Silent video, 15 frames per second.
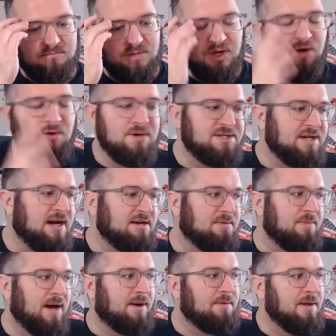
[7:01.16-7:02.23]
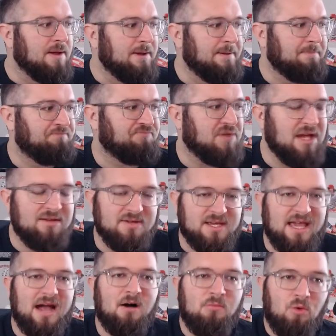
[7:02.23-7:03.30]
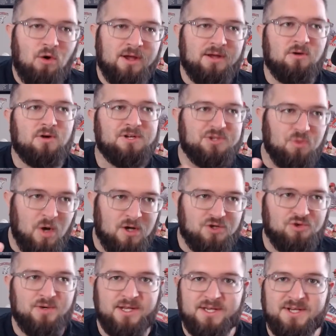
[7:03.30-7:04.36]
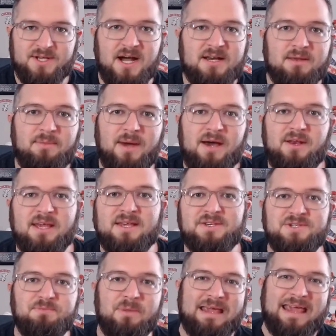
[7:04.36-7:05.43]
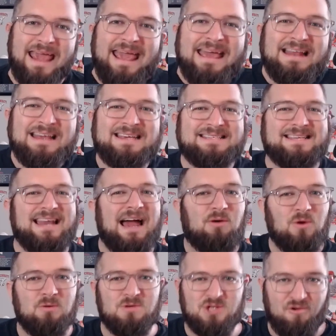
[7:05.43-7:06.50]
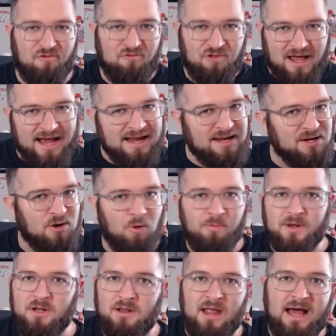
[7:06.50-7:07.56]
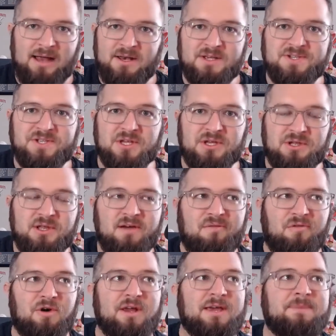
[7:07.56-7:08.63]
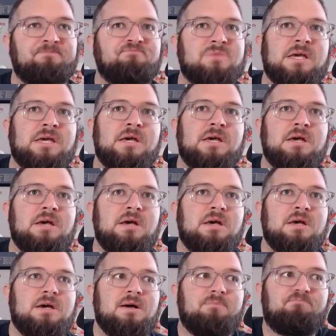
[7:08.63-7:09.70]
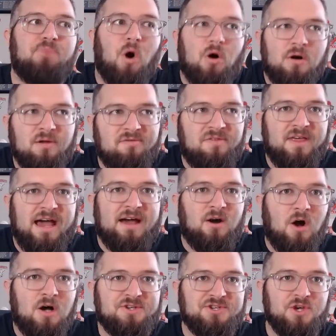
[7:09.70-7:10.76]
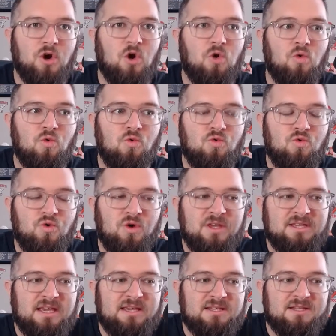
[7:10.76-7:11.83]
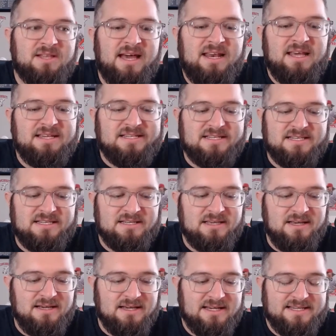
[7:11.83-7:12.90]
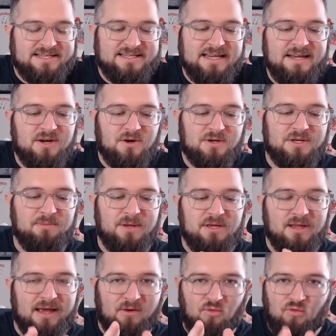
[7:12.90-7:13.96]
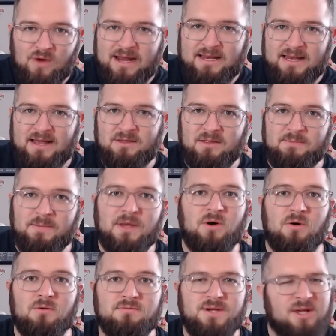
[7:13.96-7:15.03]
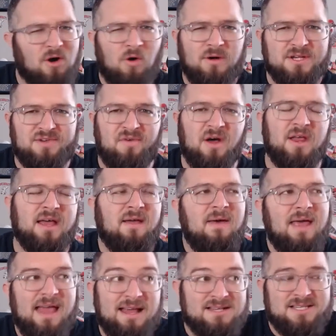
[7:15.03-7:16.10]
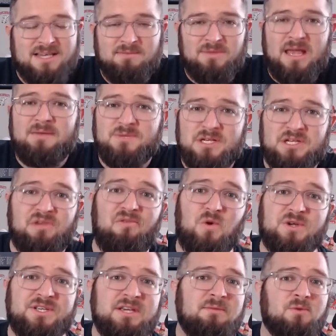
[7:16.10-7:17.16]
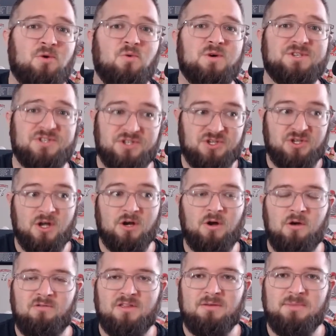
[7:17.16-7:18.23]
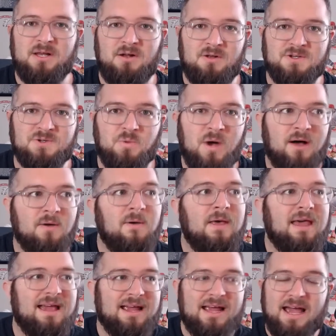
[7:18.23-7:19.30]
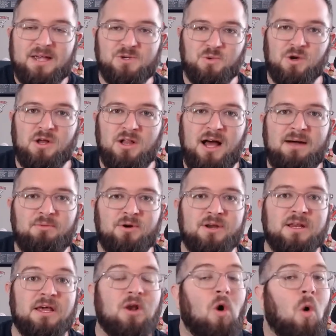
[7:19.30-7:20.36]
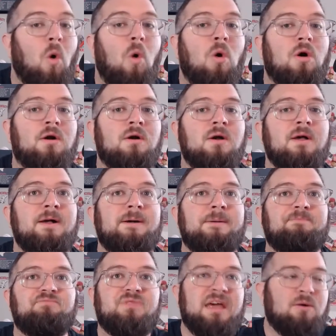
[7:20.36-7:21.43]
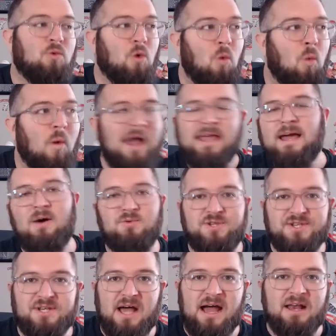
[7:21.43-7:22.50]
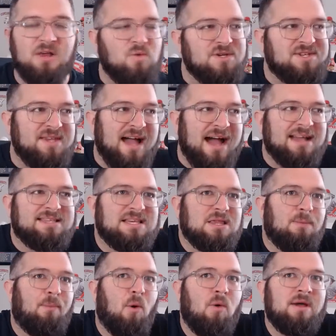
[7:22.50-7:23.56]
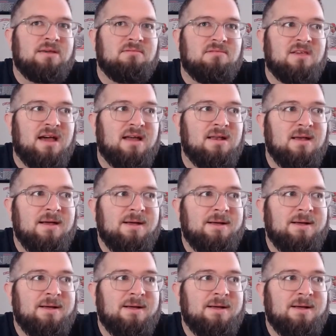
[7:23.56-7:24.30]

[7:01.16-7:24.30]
you know, we talked about Cowboy and Chris Welsh really talked about his mechanics and how he was flying open a lot in his delivery. Part of that also, it led his sinker to be like right down the middle. It always felt like, and sometimes his four-seamer was stuck over the middle as well, and guys were clobbering it, or they were way outside. It was not to the point that